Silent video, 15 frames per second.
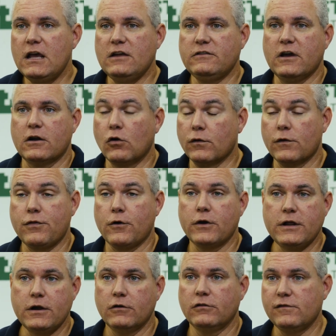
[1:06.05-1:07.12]
He's got over
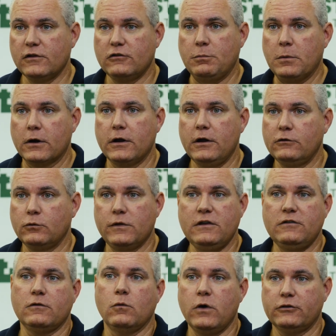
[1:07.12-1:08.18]
30 years of experience with
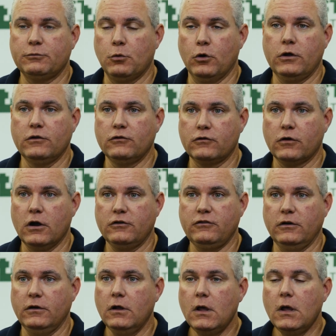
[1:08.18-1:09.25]
East and Westbrook Construction.